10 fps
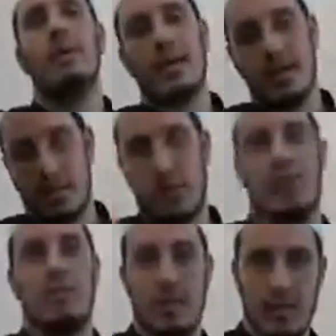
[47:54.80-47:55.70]
Mecca
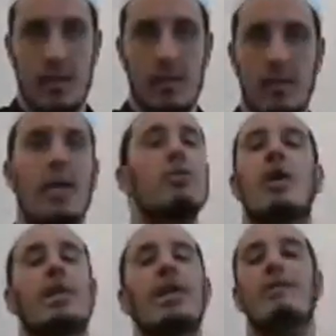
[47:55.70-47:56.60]
Muslims that you
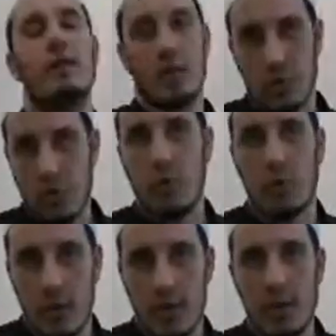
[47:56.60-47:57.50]
can't even
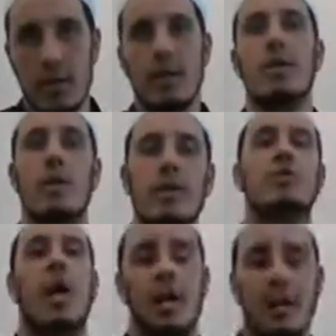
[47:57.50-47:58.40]
control. Go and
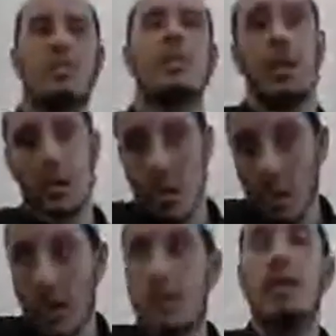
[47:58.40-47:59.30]
challenge me then.
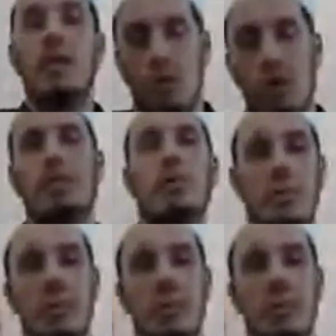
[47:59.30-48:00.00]
Go and stop those